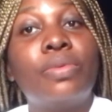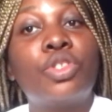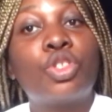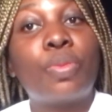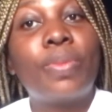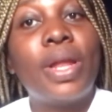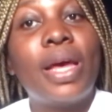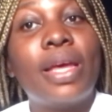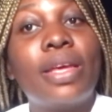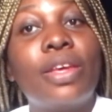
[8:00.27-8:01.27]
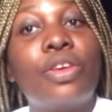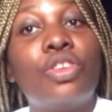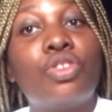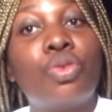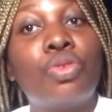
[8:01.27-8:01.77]
supply
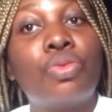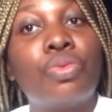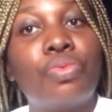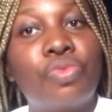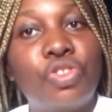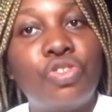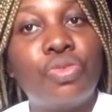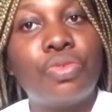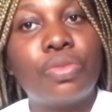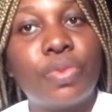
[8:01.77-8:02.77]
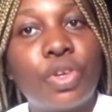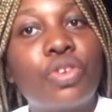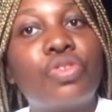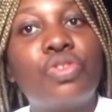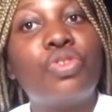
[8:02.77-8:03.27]
is going to reduce
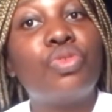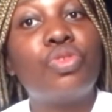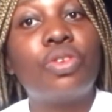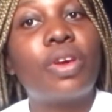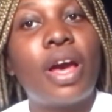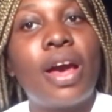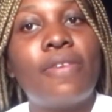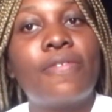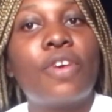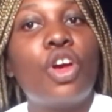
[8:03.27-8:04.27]
because you don't have